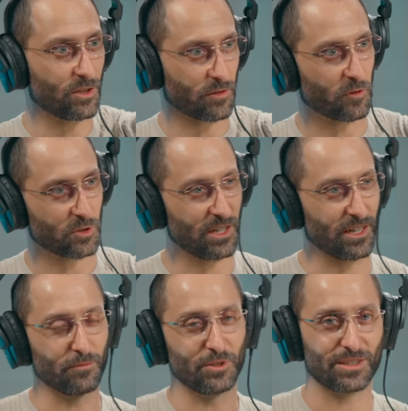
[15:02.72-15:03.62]
is your forte,
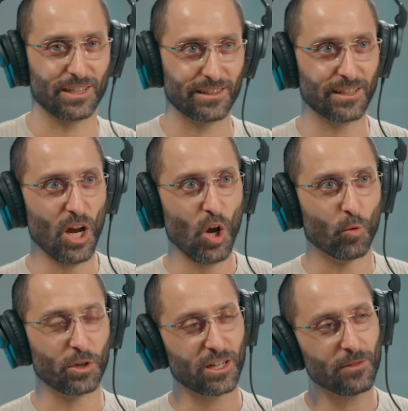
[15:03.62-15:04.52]
obviously. And
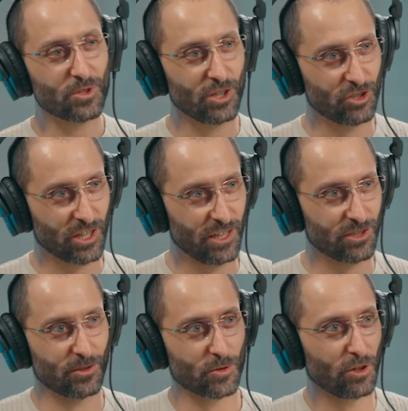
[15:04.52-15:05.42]
when it comes to
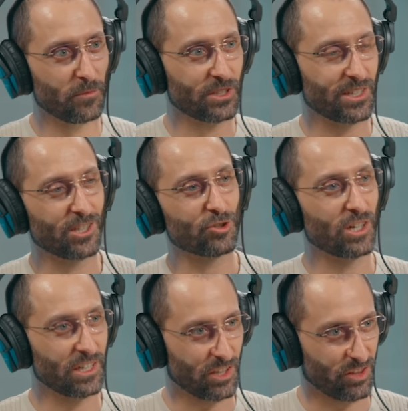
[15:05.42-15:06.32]
education, it's all about trying